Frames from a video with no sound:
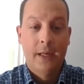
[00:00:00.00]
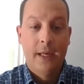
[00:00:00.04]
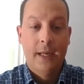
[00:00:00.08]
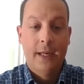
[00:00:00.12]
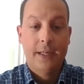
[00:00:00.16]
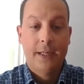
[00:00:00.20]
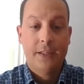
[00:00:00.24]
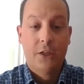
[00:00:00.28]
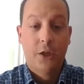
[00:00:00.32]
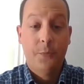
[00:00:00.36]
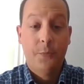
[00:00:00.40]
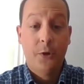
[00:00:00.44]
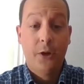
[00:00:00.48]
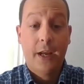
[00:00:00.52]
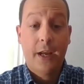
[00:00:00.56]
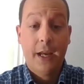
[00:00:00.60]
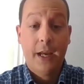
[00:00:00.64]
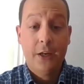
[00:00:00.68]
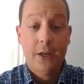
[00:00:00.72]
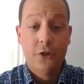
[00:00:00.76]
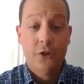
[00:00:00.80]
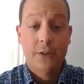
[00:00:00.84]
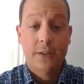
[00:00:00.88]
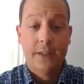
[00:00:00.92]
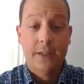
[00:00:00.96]
His
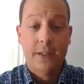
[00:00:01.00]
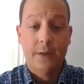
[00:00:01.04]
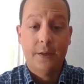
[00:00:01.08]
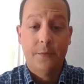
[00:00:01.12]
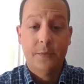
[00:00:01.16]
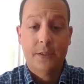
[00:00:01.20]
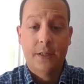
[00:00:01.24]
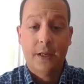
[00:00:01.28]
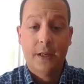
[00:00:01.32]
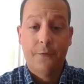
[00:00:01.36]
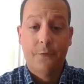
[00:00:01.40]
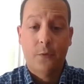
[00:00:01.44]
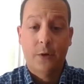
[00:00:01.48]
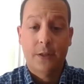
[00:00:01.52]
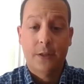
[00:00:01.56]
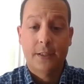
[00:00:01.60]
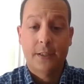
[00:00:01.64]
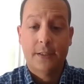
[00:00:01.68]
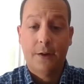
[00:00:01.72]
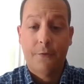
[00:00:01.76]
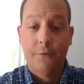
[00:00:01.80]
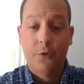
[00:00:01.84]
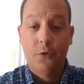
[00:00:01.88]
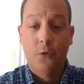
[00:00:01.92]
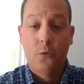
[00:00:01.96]
communication teams have won
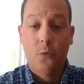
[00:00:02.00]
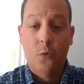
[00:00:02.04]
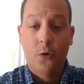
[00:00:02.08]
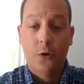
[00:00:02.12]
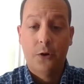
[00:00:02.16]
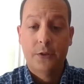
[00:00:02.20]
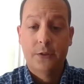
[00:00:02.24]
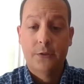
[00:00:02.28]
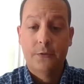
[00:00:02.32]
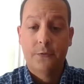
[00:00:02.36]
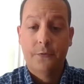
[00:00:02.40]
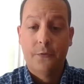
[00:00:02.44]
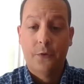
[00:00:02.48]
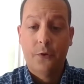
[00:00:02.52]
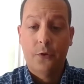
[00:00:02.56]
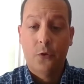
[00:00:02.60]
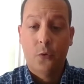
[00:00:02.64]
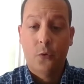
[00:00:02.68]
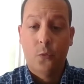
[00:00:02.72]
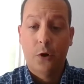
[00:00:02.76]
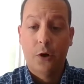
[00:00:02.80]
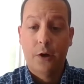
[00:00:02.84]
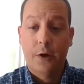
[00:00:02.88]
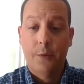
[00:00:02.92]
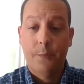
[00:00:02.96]
several awards for their
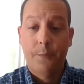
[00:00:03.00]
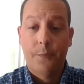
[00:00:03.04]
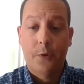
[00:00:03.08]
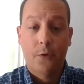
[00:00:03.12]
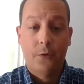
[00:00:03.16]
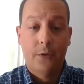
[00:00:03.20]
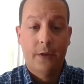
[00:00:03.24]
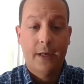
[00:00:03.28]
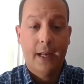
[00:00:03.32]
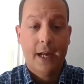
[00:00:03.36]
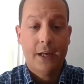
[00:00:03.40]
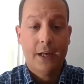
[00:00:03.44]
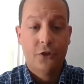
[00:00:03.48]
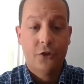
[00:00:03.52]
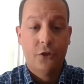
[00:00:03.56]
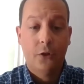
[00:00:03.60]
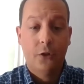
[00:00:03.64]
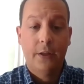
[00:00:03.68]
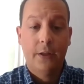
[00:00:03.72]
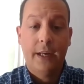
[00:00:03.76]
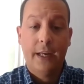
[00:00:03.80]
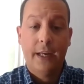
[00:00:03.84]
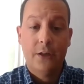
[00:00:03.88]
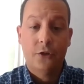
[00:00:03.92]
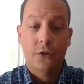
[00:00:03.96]
work in both national
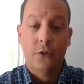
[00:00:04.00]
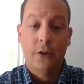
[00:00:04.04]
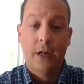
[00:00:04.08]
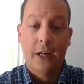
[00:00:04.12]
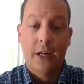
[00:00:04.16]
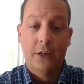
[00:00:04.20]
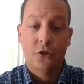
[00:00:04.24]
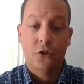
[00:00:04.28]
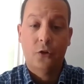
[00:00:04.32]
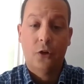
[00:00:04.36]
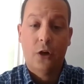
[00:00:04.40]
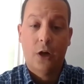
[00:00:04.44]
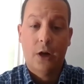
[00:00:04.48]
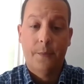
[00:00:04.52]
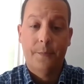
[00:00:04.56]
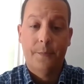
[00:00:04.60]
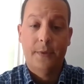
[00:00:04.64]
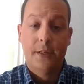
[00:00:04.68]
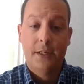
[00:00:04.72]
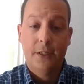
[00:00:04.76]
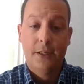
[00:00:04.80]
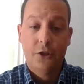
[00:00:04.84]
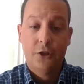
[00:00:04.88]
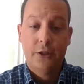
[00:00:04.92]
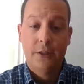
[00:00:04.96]
and international
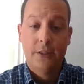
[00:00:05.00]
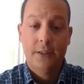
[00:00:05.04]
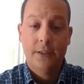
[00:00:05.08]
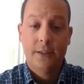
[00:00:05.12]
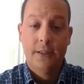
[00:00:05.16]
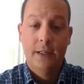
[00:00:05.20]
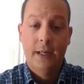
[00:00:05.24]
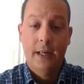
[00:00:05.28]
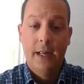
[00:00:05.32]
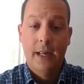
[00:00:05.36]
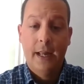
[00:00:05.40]
competitions